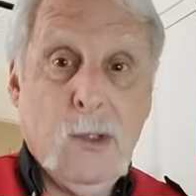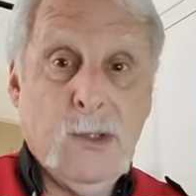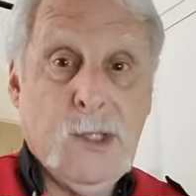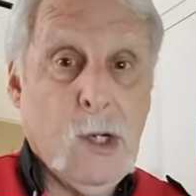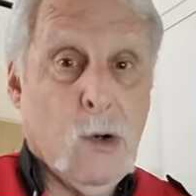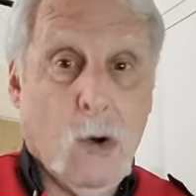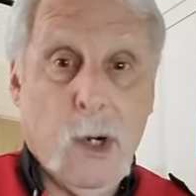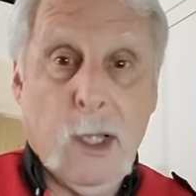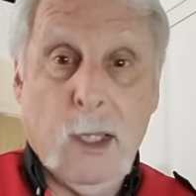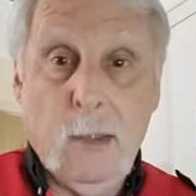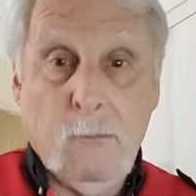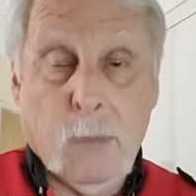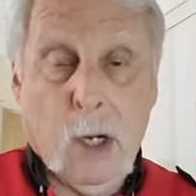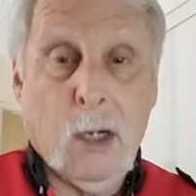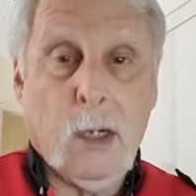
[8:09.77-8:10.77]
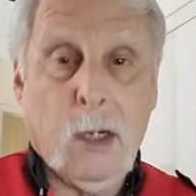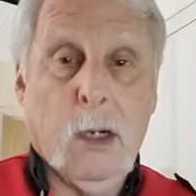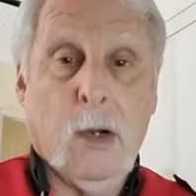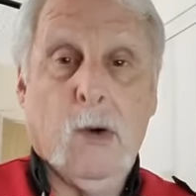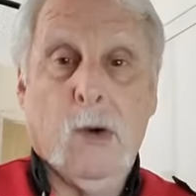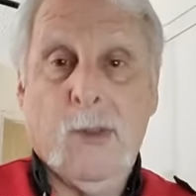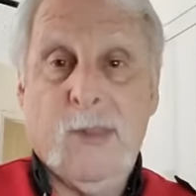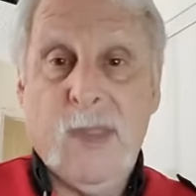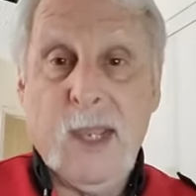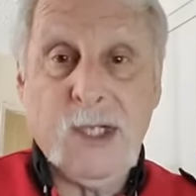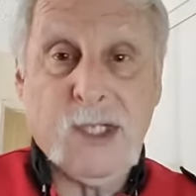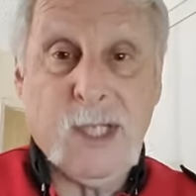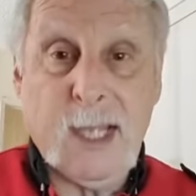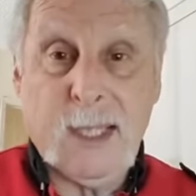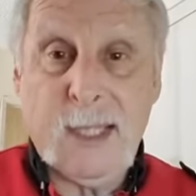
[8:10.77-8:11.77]
the oil embargo or
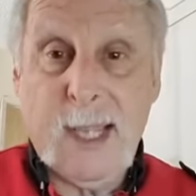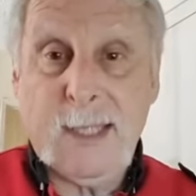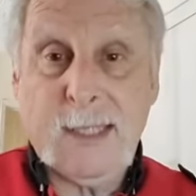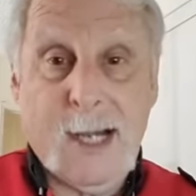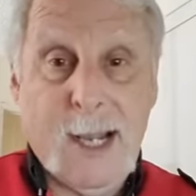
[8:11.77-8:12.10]
things like that